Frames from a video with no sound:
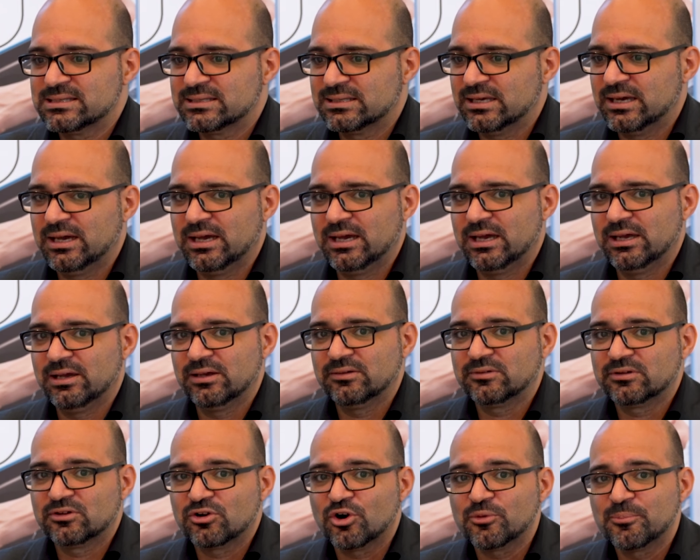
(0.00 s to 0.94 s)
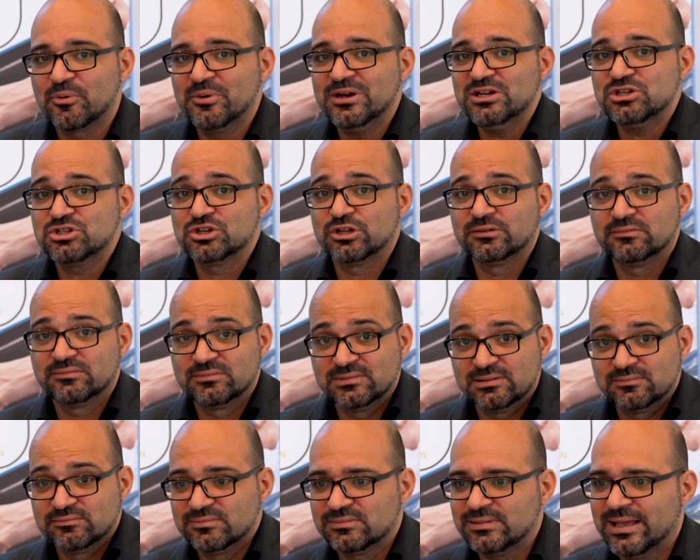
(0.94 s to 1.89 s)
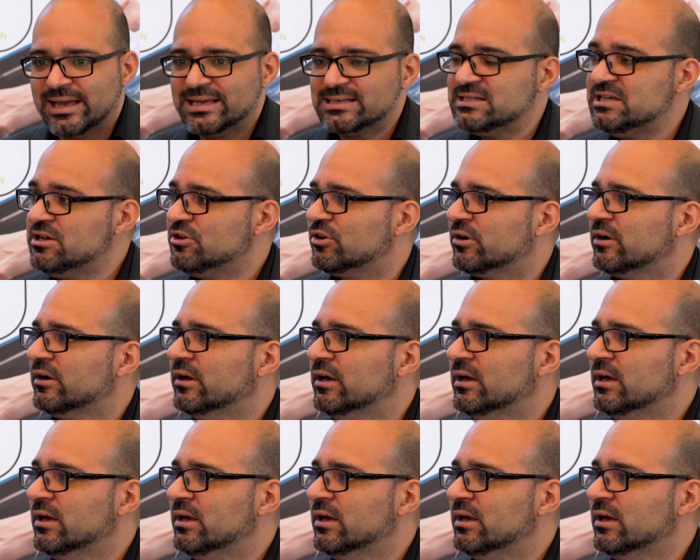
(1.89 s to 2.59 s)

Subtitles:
the corporation, last year.